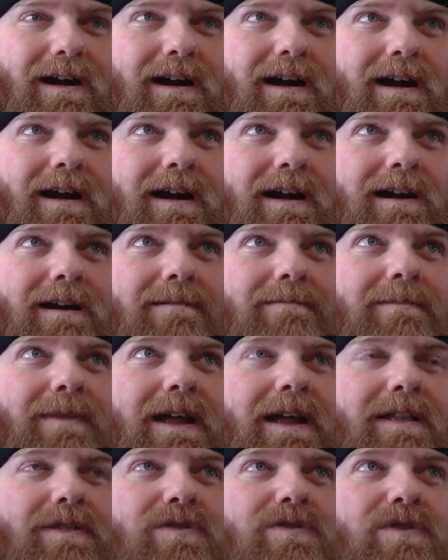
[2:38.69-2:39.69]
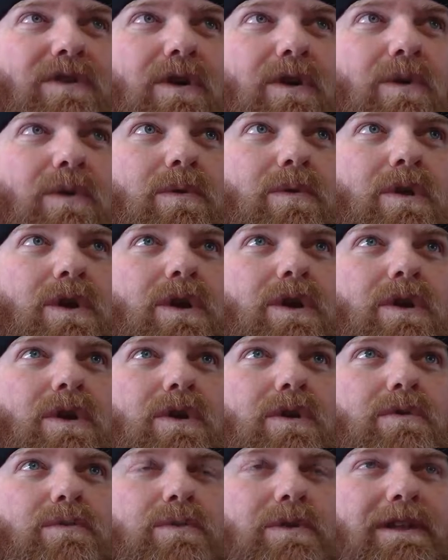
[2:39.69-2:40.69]
And so
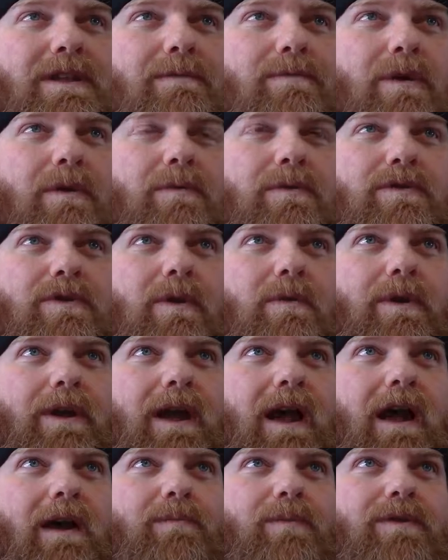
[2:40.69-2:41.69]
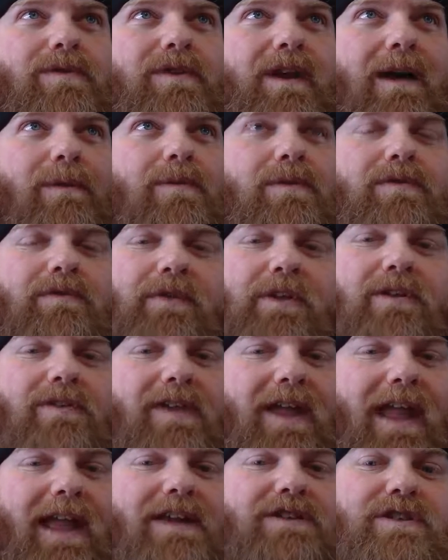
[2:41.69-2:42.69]
really what was going on was I was
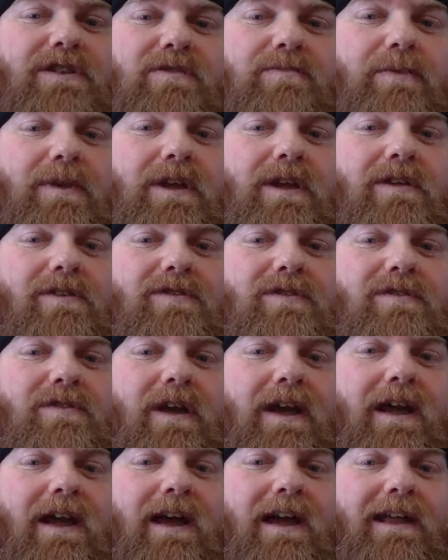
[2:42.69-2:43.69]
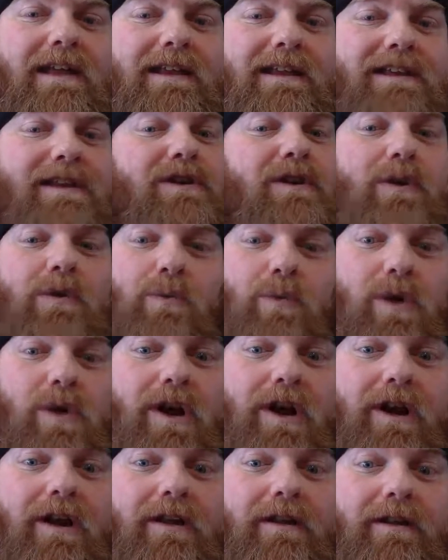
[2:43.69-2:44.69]
feeling anxious because I didn't go to
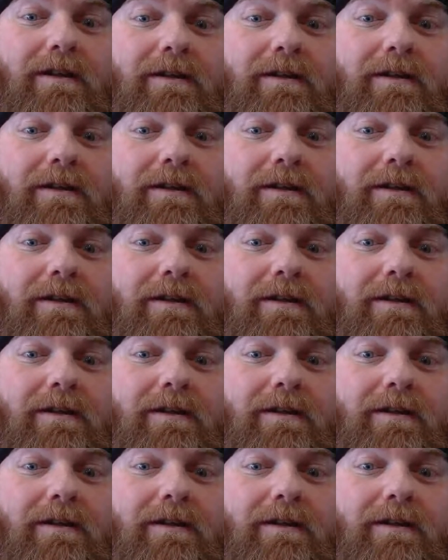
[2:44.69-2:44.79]
work.